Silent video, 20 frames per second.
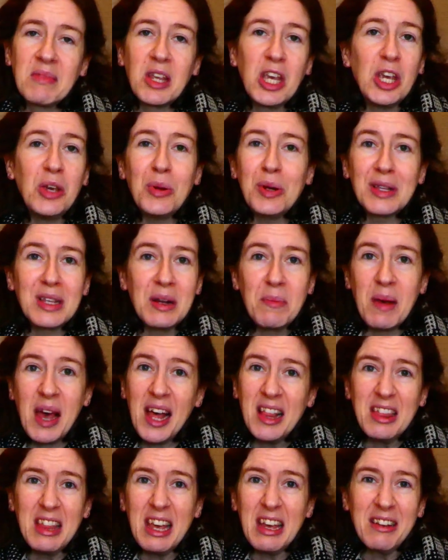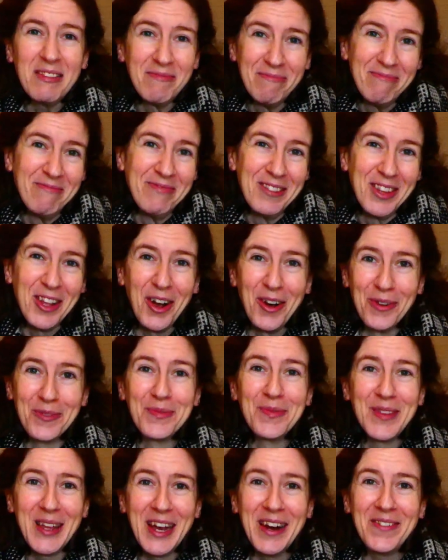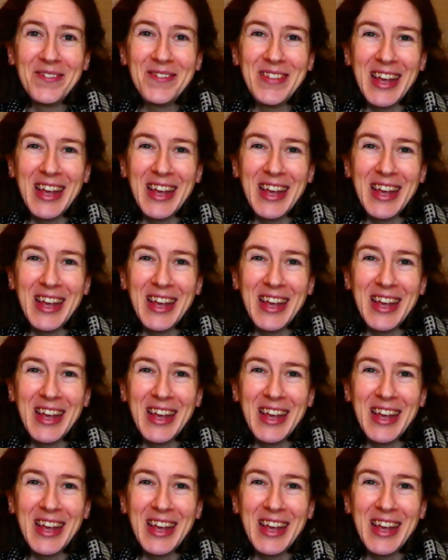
cute isn't a bad thing, so yeah.